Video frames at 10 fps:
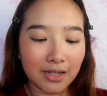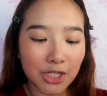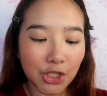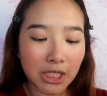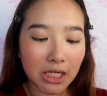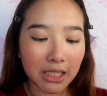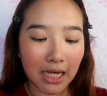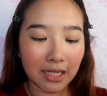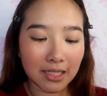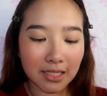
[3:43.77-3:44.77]

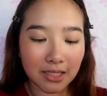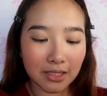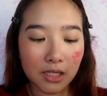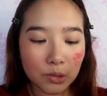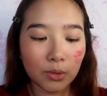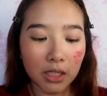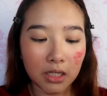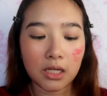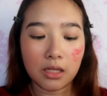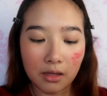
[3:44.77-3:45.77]
sheerness. This
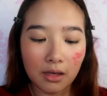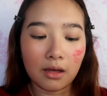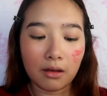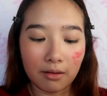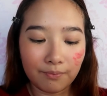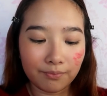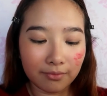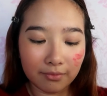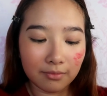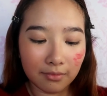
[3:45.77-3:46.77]
one
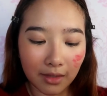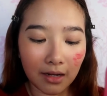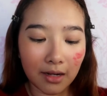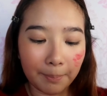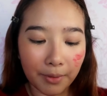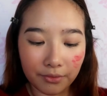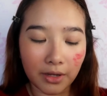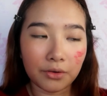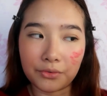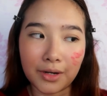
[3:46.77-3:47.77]
talaga
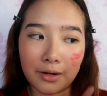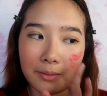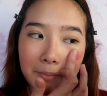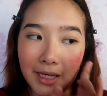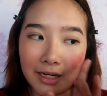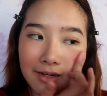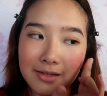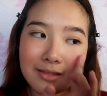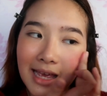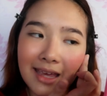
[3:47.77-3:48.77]
perfect for
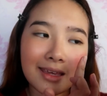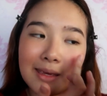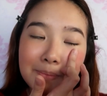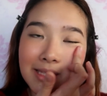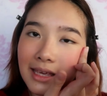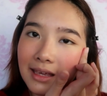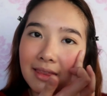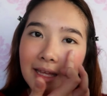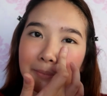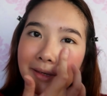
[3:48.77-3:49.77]
beginners. I keep saying
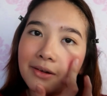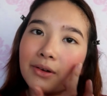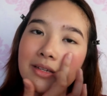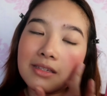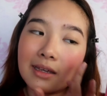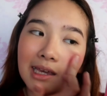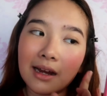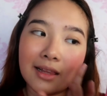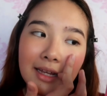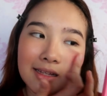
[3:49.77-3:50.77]
that, pero kasi
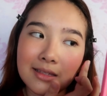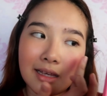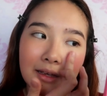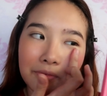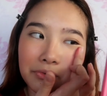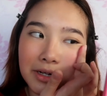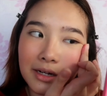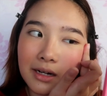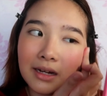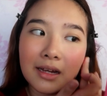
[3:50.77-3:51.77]
Careline is like
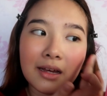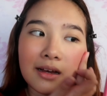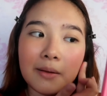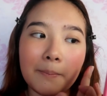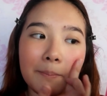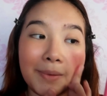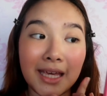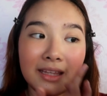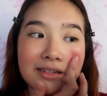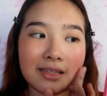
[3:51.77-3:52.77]
for
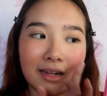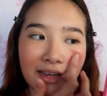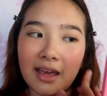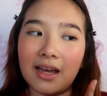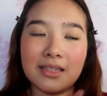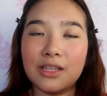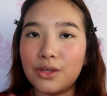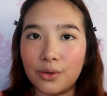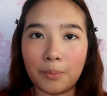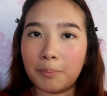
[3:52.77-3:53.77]
beginners talaga eh. As in
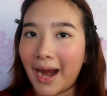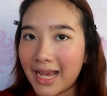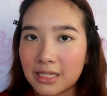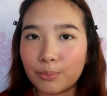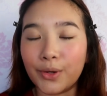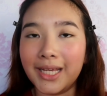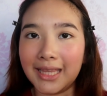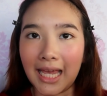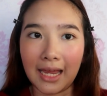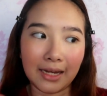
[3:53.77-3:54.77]
yung price
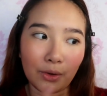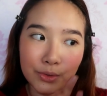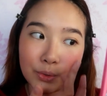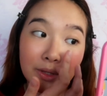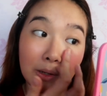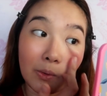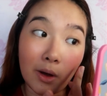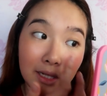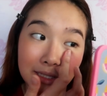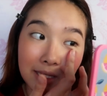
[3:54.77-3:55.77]
point and also the
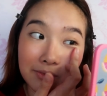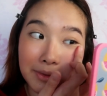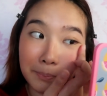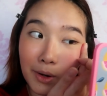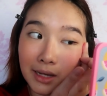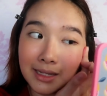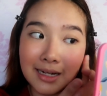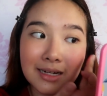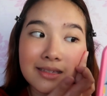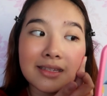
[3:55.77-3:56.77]
quality of the
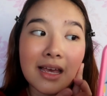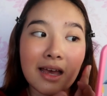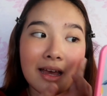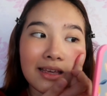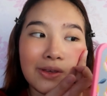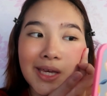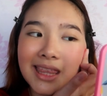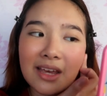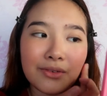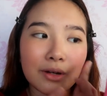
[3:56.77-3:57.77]
products. You
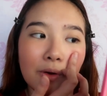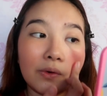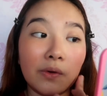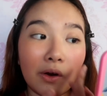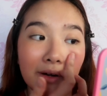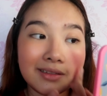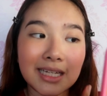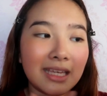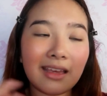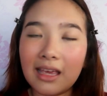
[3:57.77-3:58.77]
can never go wrong.
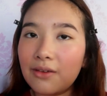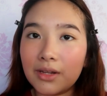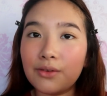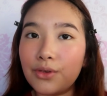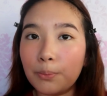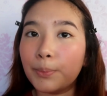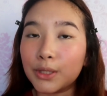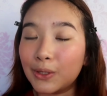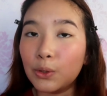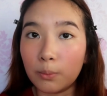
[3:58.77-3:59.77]
Like, even if you
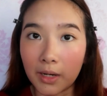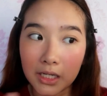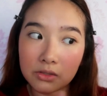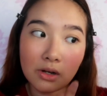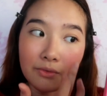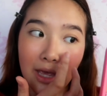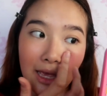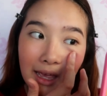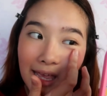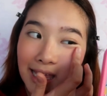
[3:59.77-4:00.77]
put too much of
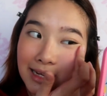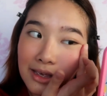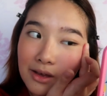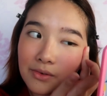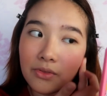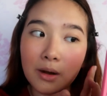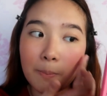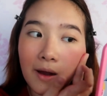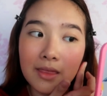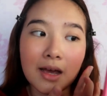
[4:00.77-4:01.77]
any of their
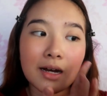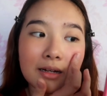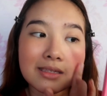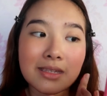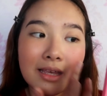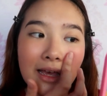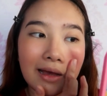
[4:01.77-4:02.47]
products,